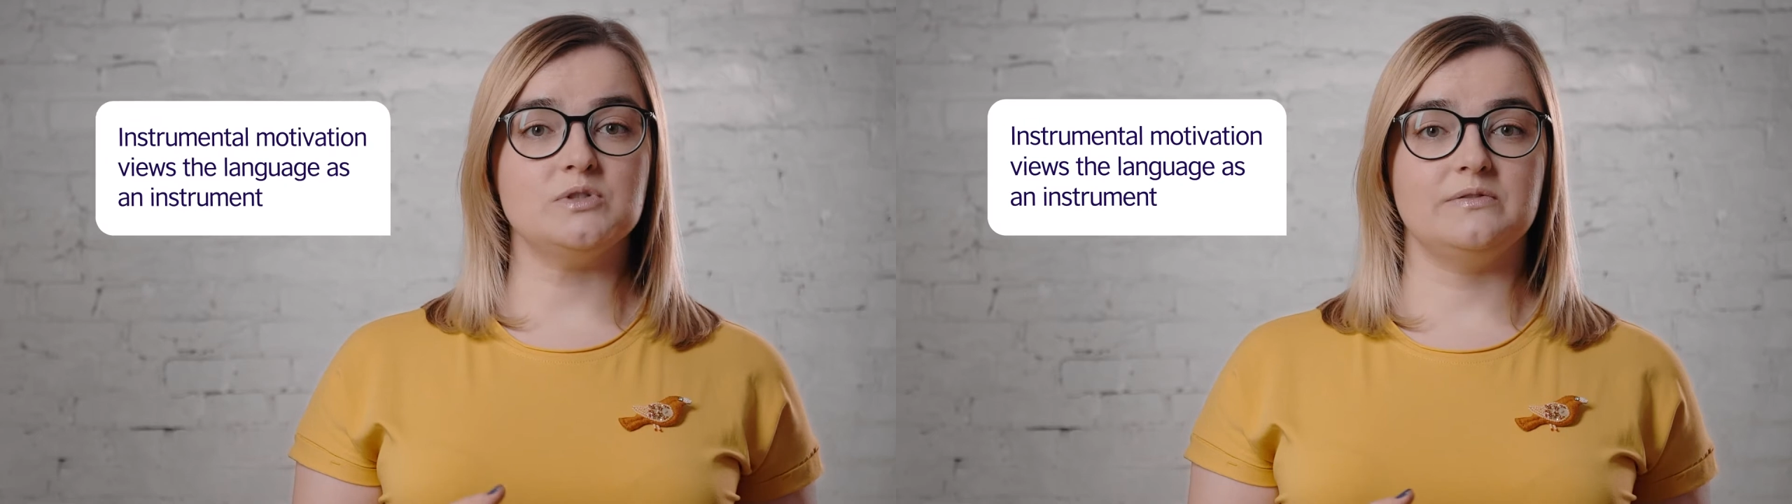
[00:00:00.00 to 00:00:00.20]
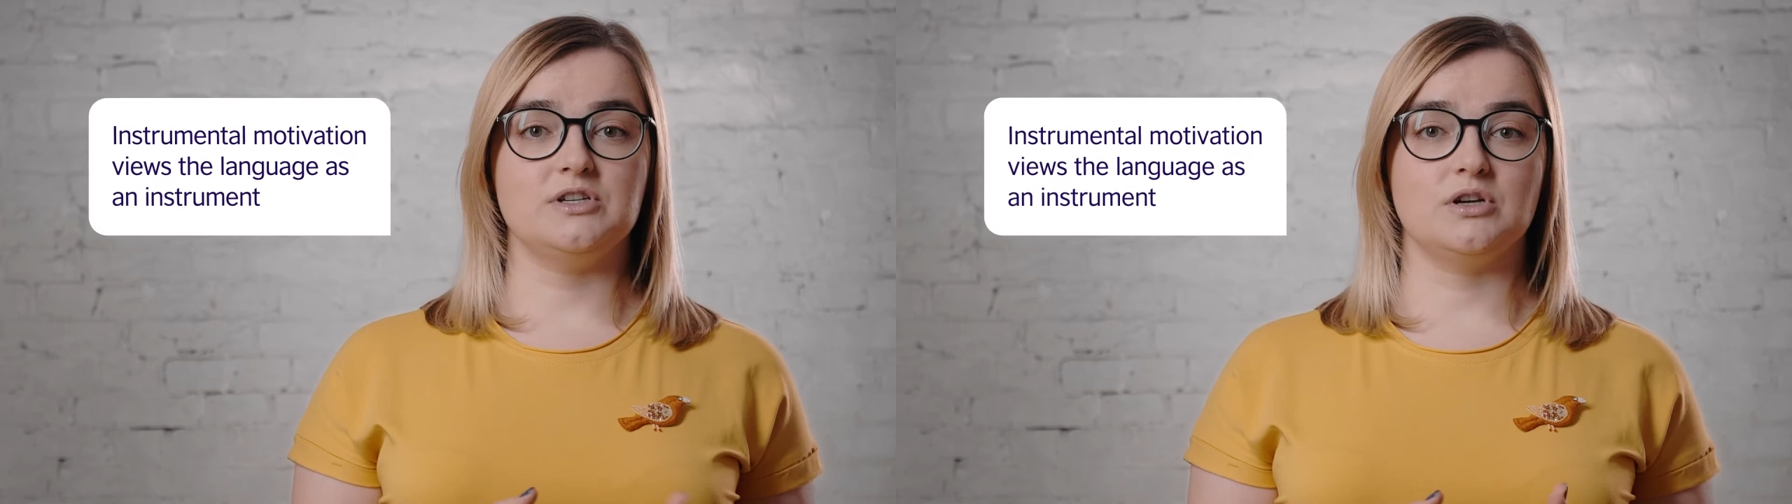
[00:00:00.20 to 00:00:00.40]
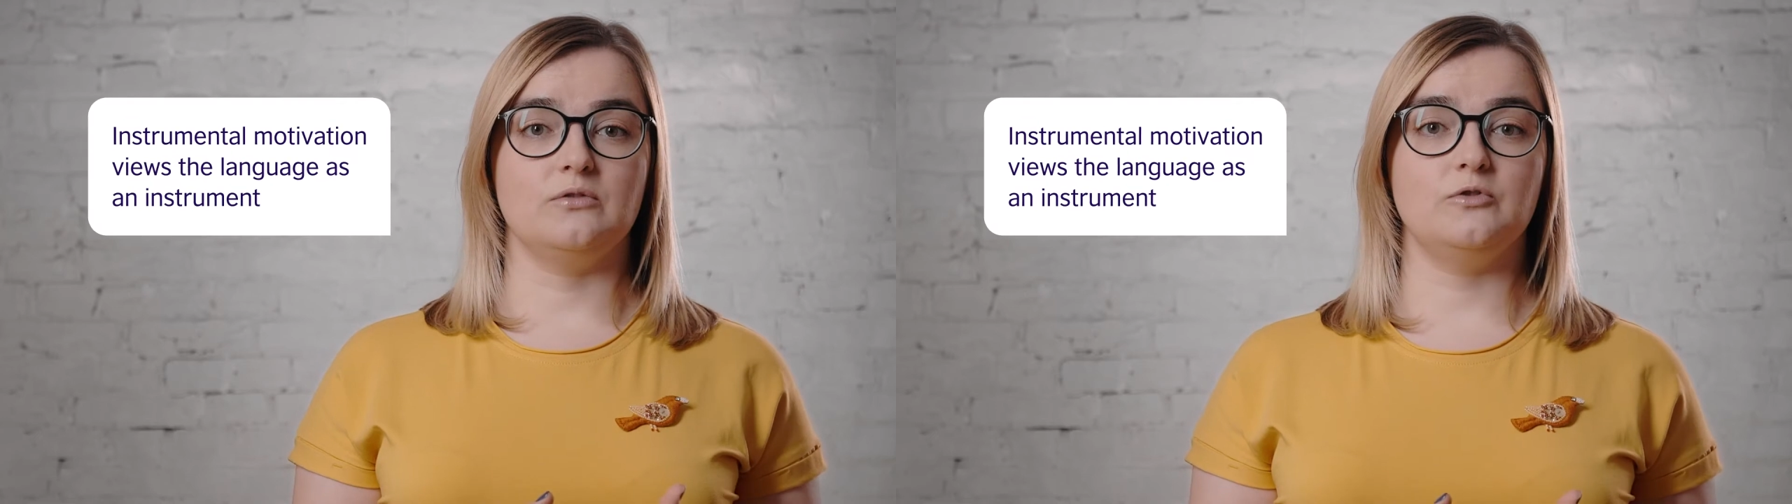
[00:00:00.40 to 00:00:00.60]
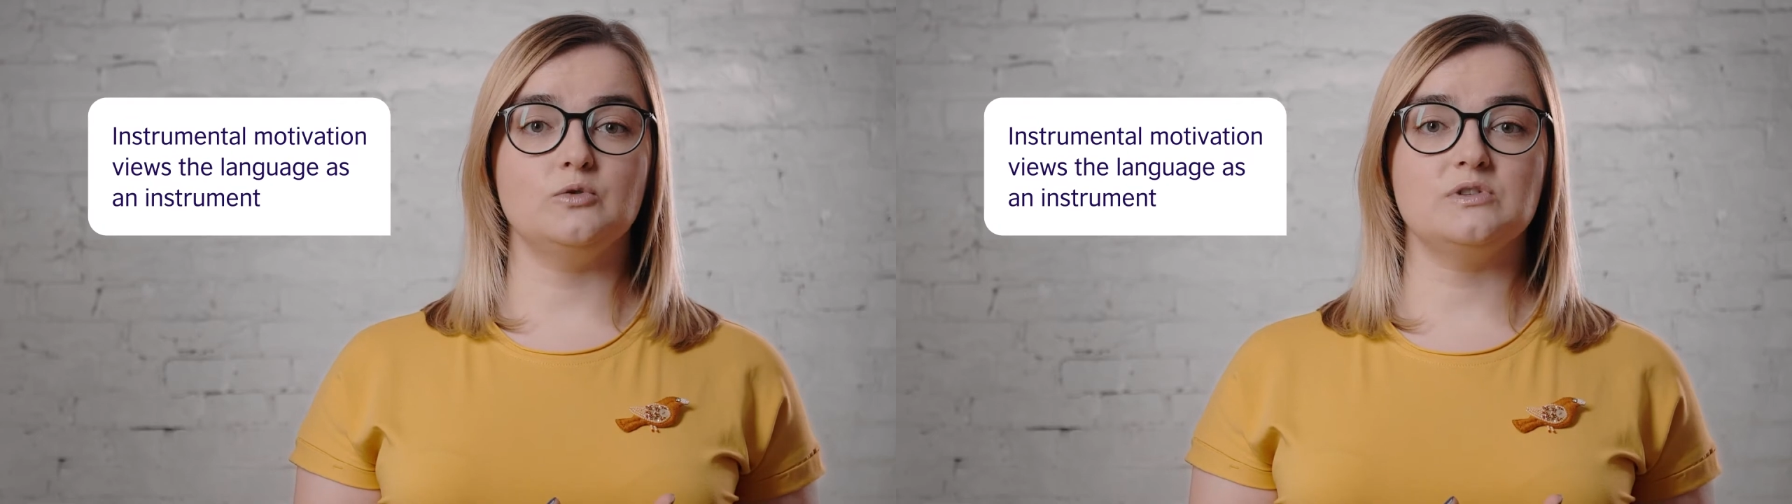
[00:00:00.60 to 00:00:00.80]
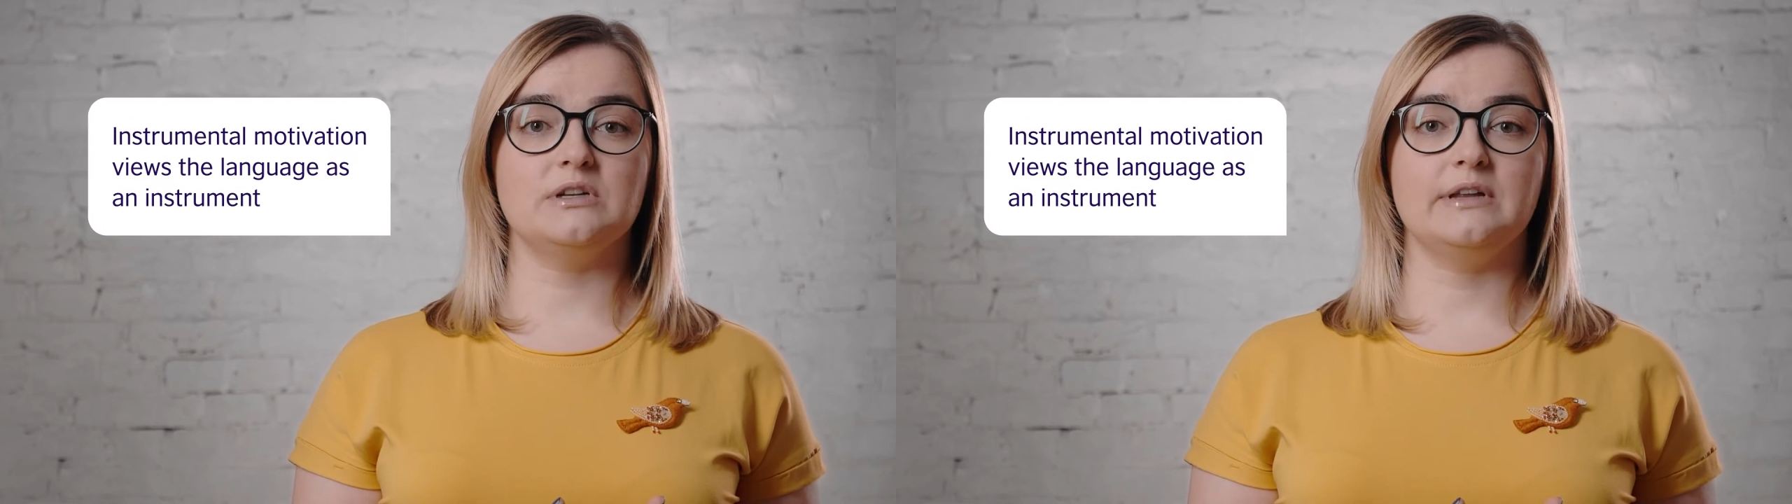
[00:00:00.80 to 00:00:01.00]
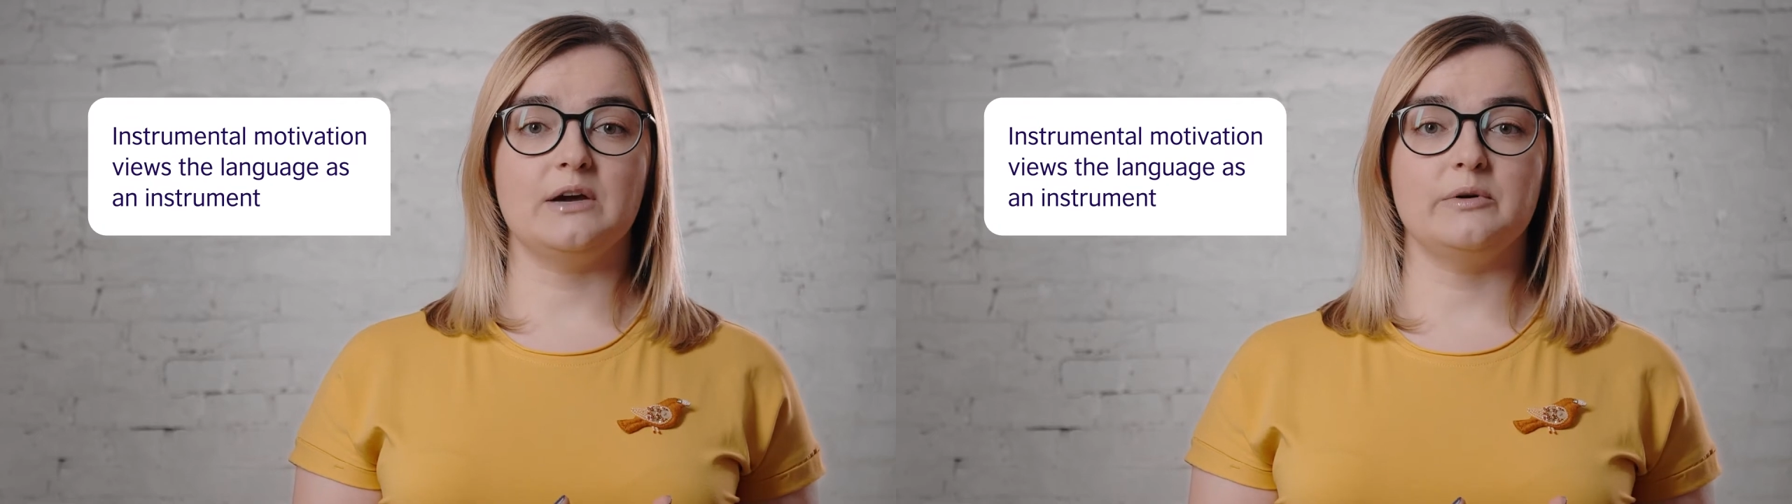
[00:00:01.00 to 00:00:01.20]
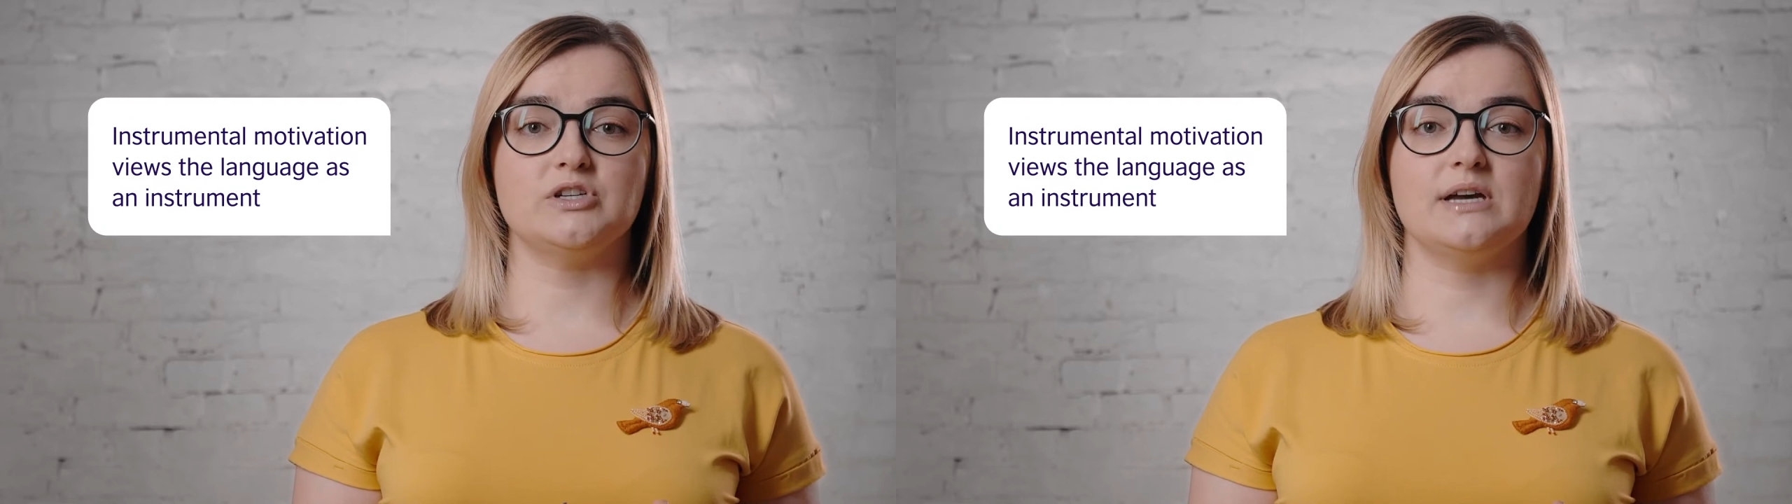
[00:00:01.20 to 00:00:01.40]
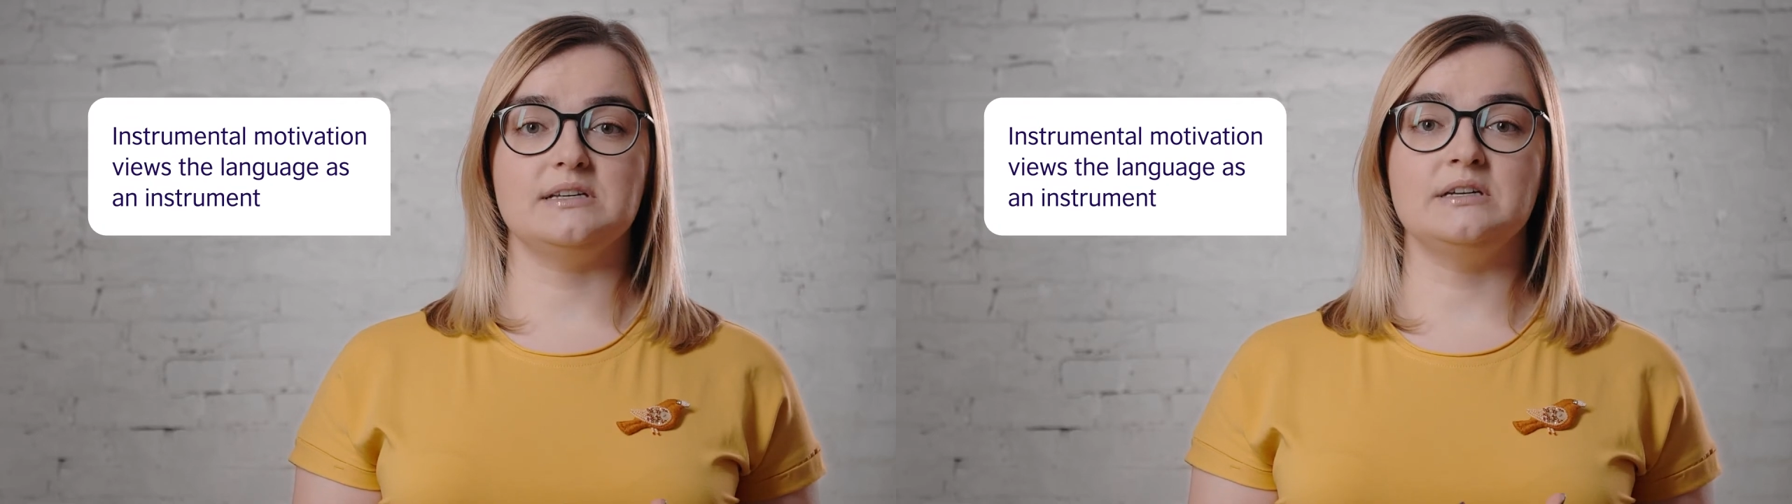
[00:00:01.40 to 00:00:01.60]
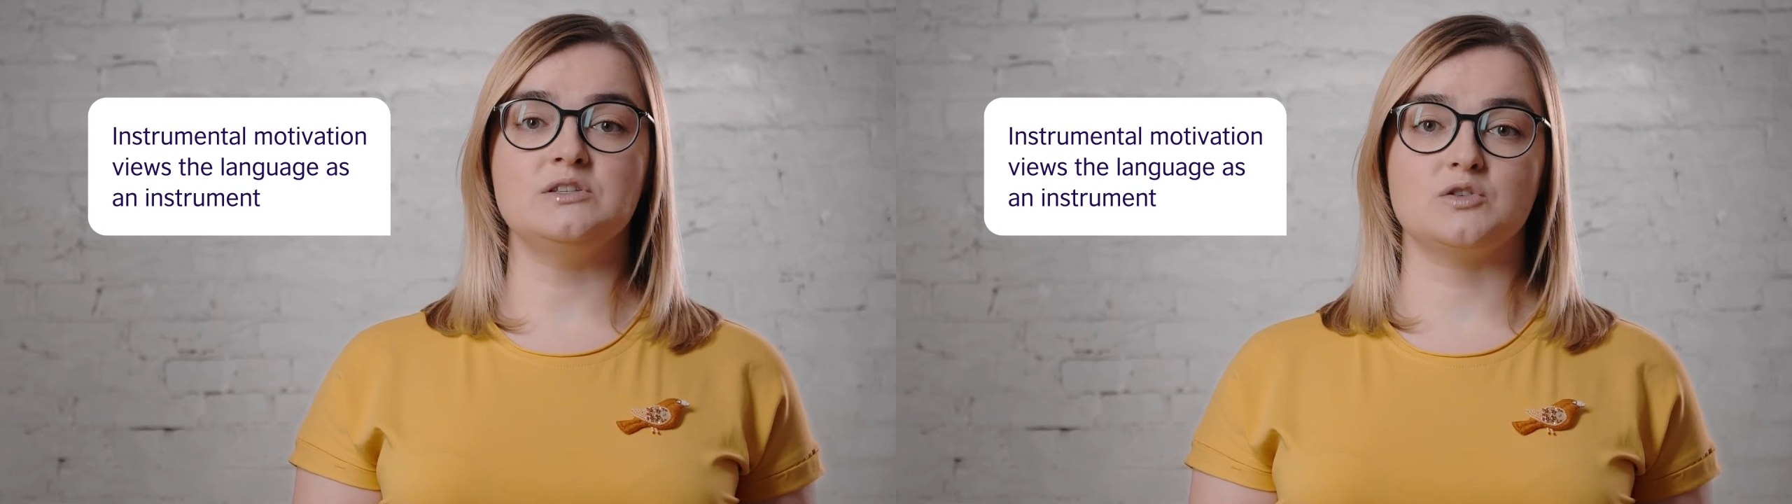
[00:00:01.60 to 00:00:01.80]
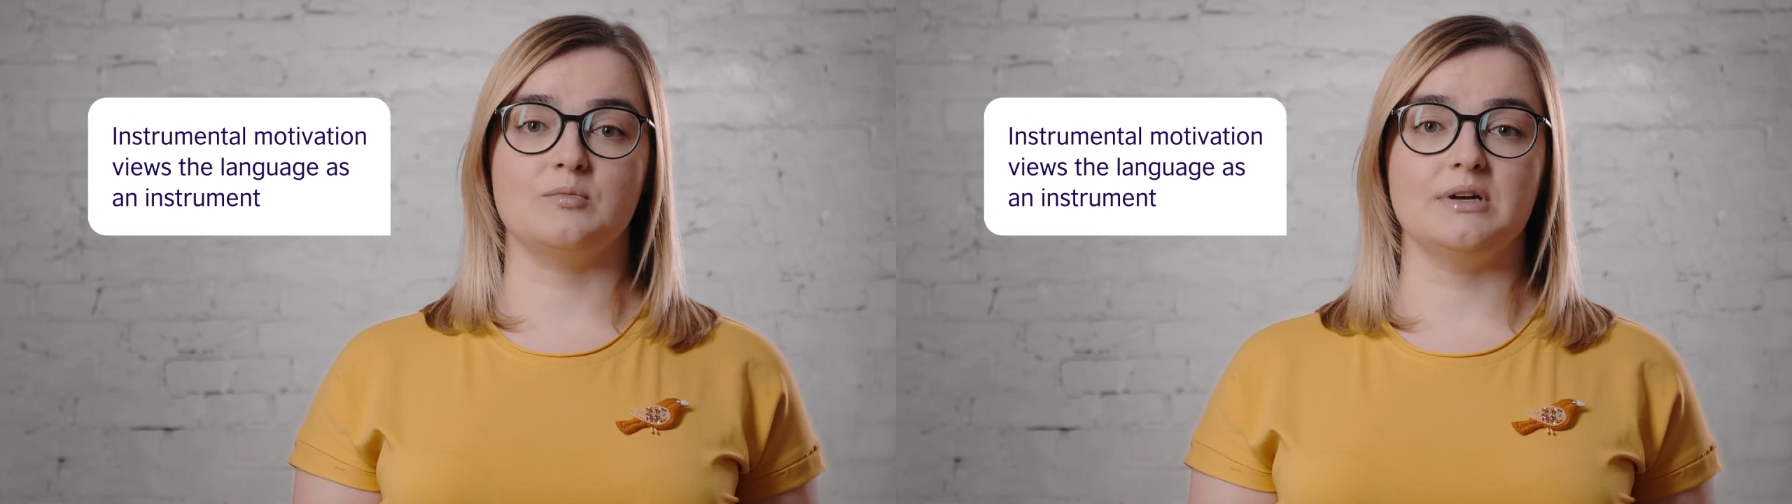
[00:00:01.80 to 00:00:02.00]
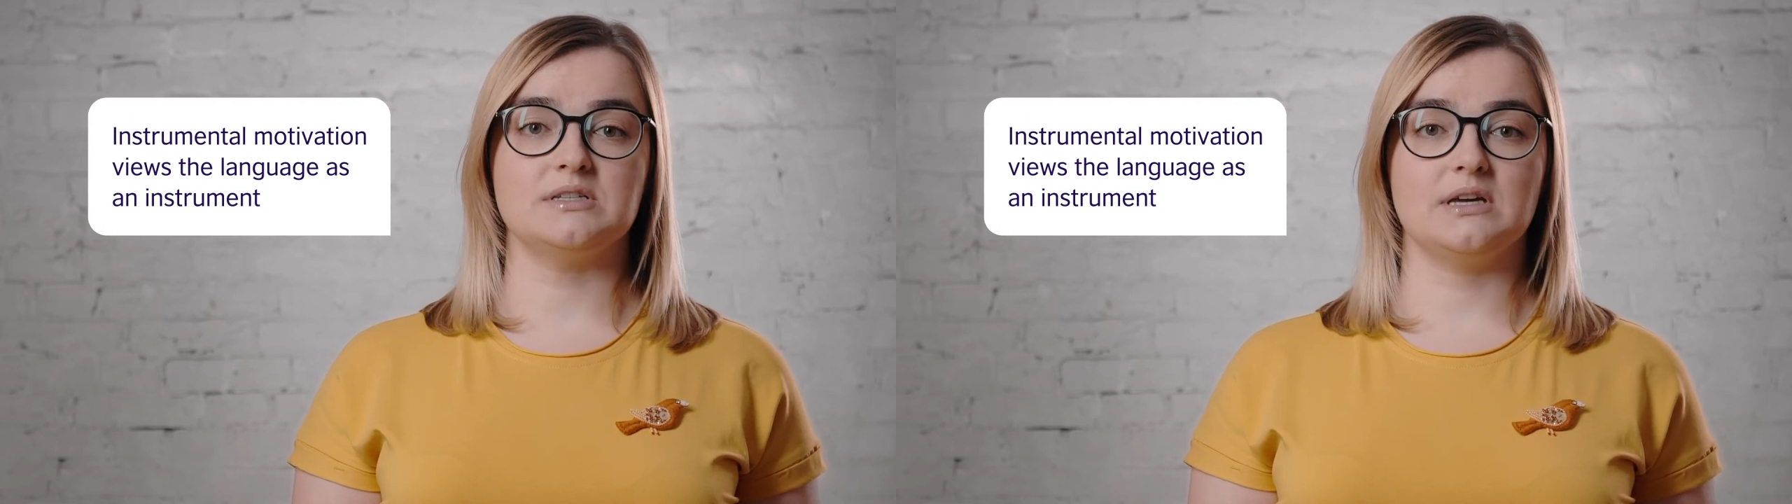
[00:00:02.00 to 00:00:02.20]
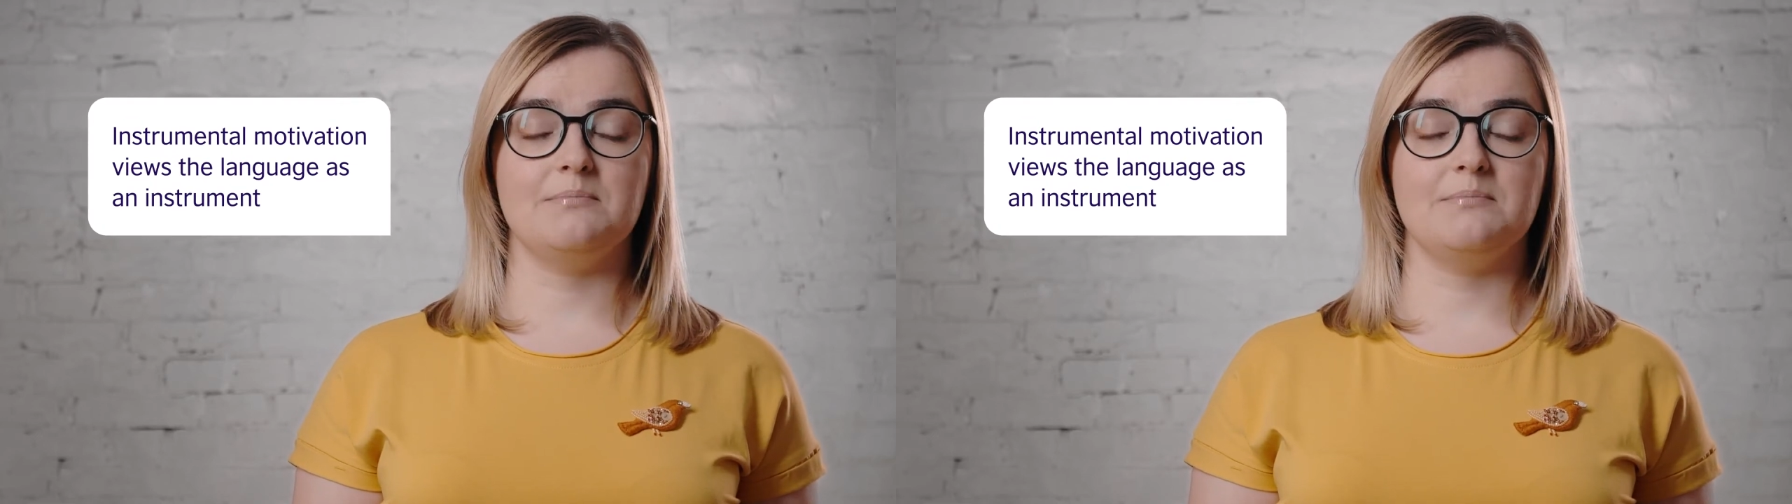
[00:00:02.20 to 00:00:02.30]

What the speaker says: motivation views the language as an instrument,